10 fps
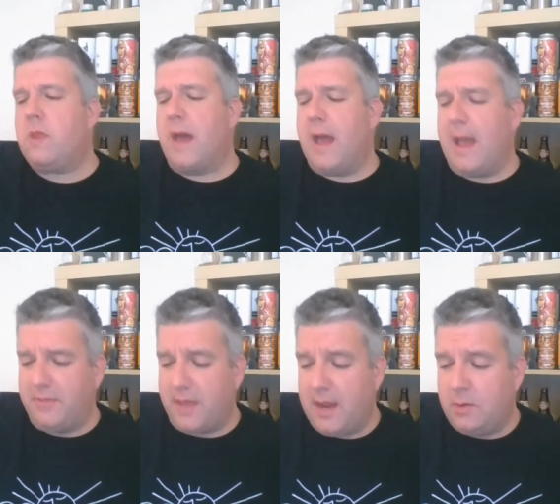that I
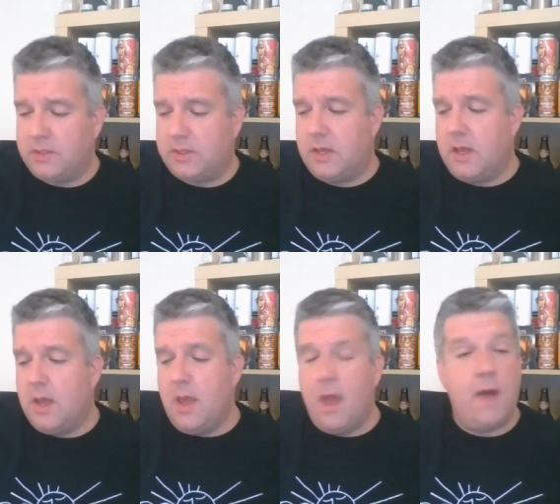had there, and it was
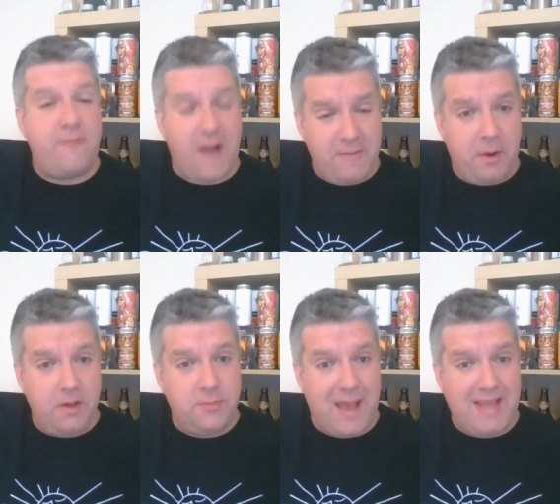5
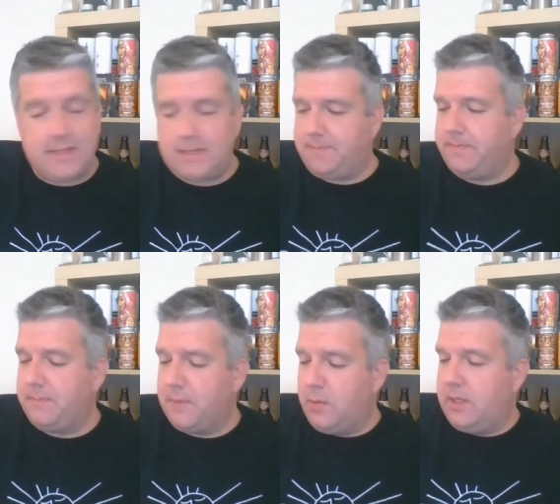points best,
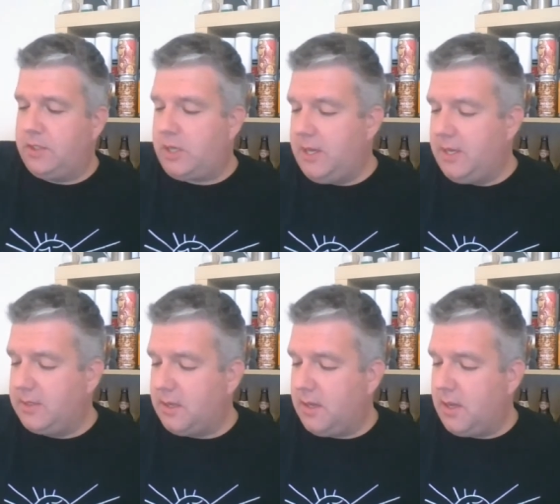which
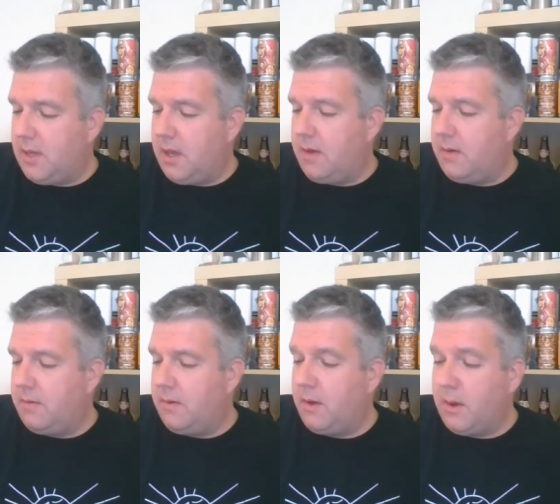is,
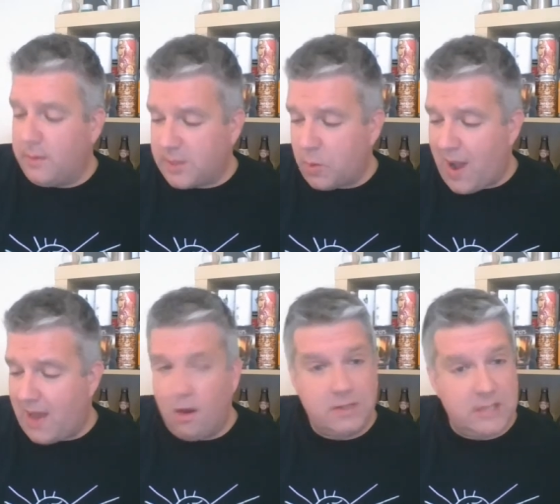it was at
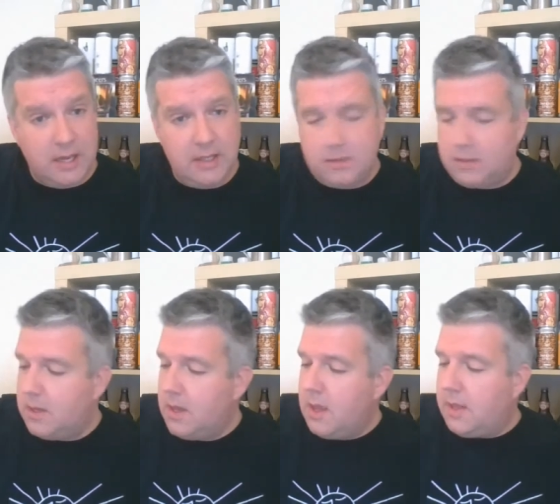White Locks in Leeds.
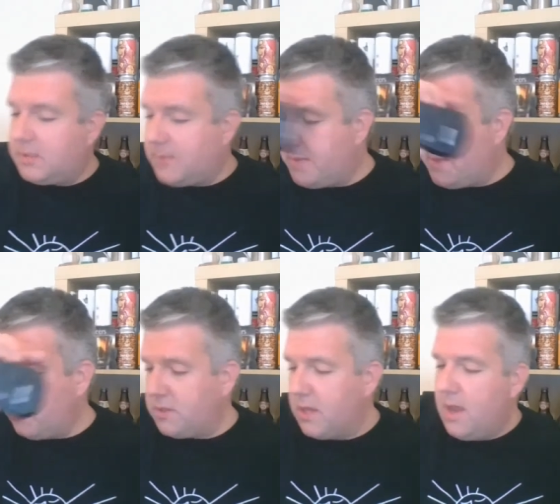That's my
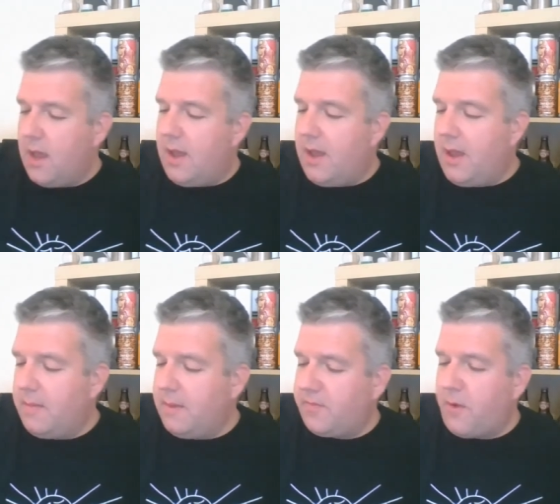mouse.
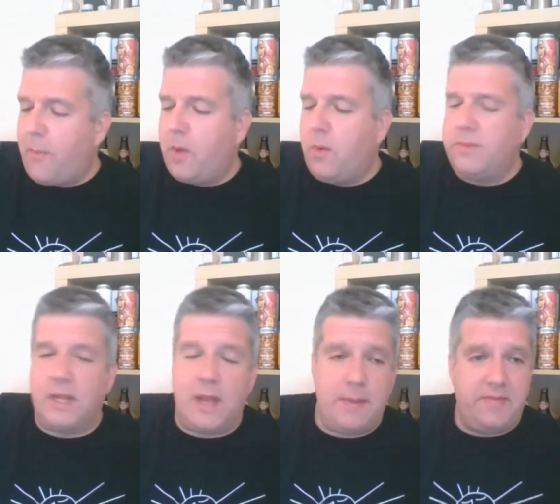It's 4.1%
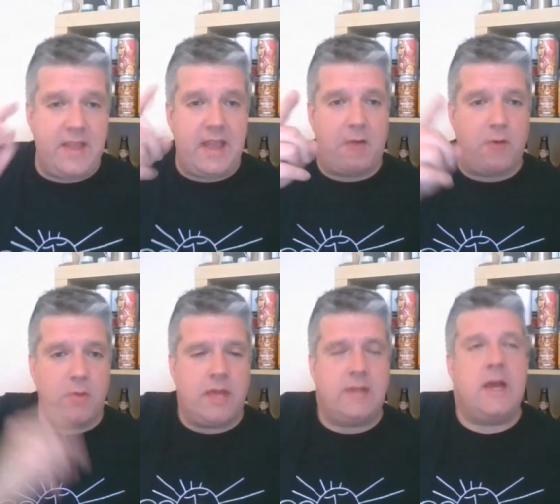ABV. I
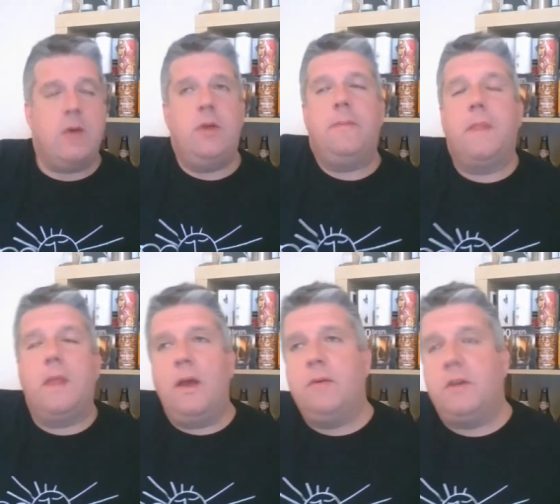wrote that down
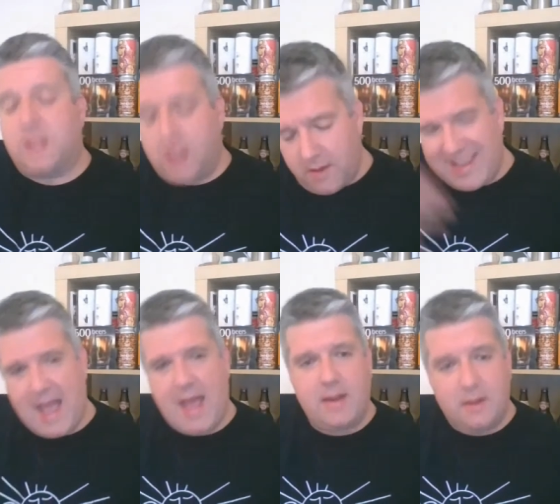because I don't have a
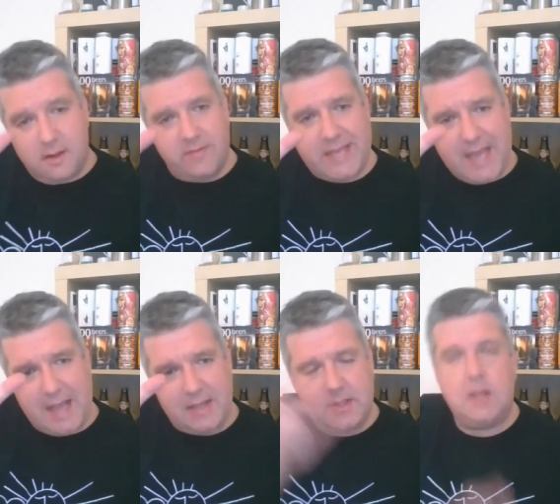can of the
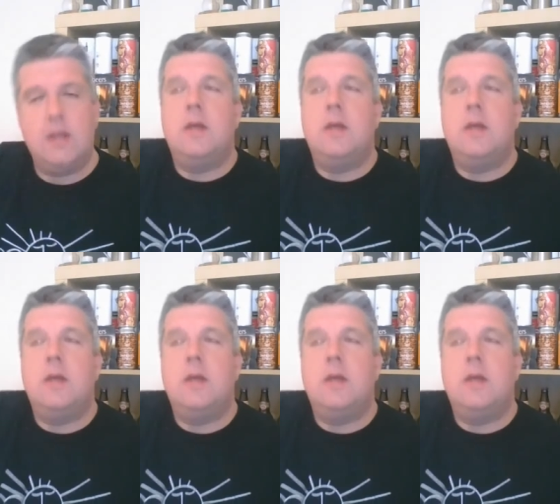cask.